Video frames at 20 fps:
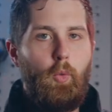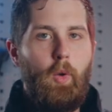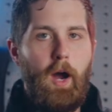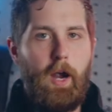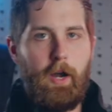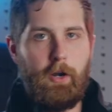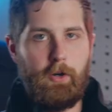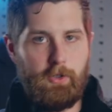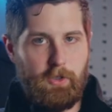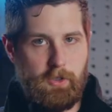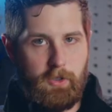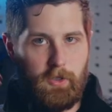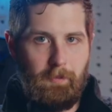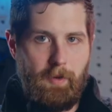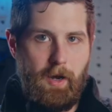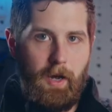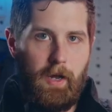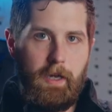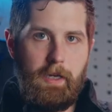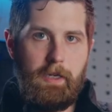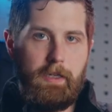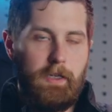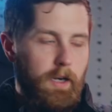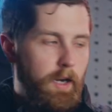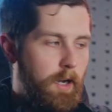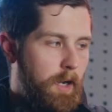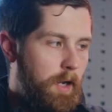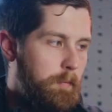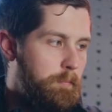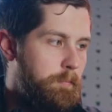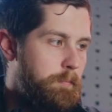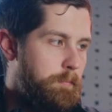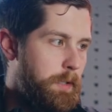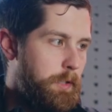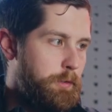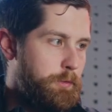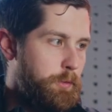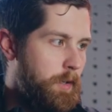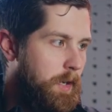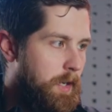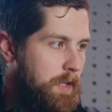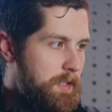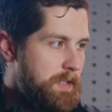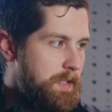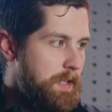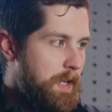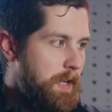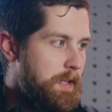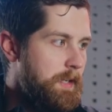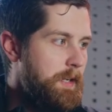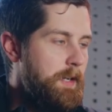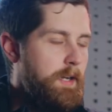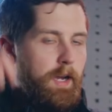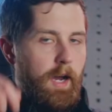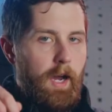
wires to my uh, Peltor headset.